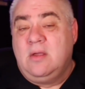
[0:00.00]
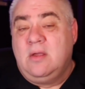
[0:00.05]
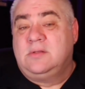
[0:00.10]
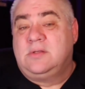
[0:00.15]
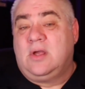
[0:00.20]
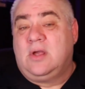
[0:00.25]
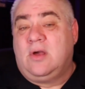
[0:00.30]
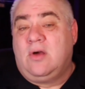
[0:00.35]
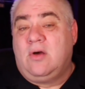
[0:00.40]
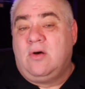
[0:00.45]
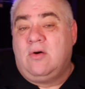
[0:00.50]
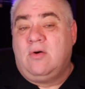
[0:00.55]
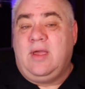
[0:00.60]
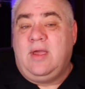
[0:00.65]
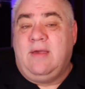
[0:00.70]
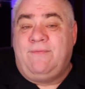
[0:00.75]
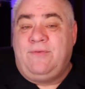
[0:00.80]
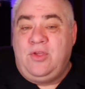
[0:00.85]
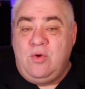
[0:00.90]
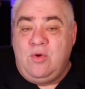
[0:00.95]
So
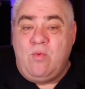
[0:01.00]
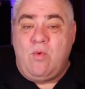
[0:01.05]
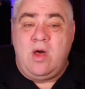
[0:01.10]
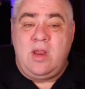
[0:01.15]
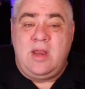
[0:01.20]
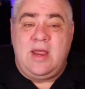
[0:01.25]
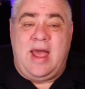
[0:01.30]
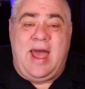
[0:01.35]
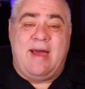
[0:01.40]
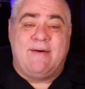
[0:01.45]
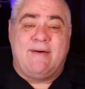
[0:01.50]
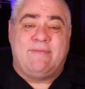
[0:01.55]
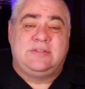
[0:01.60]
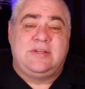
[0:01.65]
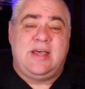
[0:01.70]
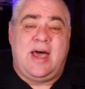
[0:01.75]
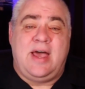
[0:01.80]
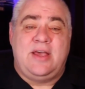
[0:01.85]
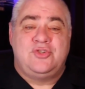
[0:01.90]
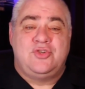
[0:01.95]
if you want to
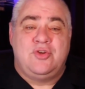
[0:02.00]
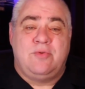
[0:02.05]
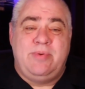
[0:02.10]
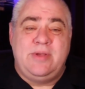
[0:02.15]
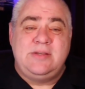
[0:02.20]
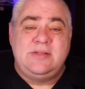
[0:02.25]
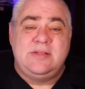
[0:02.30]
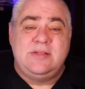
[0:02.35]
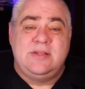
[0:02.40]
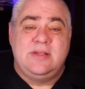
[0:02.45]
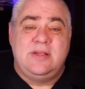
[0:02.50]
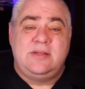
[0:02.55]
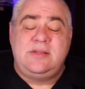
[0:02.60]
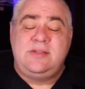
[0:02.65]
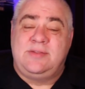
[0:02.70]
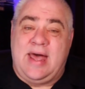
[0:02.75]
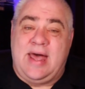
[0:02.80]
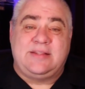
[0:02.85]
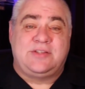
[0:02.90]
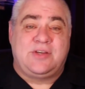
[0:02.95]
advertise your business,
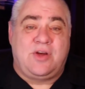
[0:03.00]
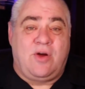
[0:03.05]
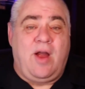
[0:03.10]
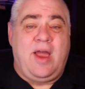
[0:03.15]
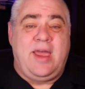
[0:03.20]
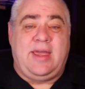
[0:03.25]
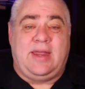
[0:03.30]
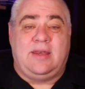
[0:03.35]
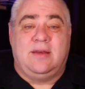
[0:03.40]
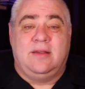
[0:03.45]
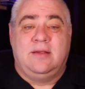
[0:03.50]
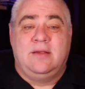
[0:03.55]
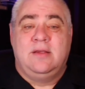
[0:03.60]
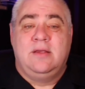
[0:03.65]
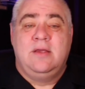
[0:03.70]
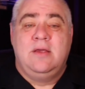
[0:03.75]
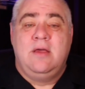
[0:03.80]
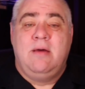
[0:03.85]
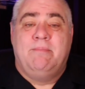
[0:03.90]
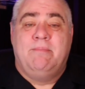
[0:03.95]
that's great,
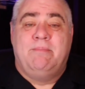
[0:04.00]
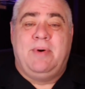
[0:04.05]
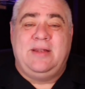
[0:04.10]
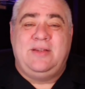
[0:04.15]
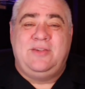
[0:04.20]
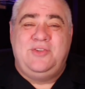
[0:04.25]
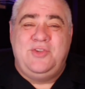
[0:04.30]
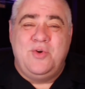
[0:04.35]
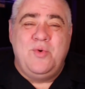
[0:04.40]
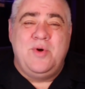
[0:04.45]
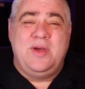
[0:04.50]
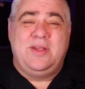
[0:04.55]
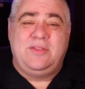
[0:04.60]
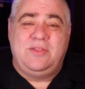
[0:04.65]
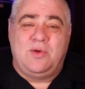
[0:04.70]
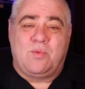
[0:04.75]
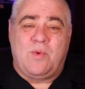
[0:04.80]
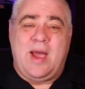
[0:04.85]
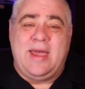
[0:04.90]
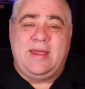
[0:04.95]
but do
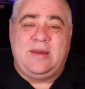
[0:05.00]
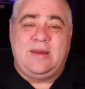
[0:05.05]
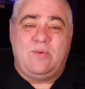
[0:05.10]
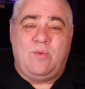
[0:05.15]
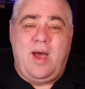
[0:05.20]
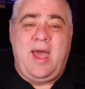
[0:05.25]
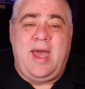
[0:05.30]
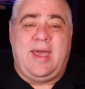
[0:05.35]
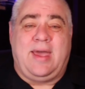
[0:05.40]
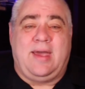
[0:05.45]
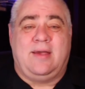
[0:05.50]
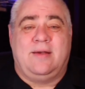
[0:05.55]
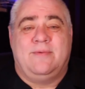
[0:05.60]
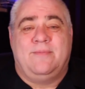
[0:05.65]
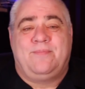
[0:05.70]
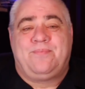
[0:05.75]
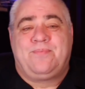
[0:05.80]
it the right way.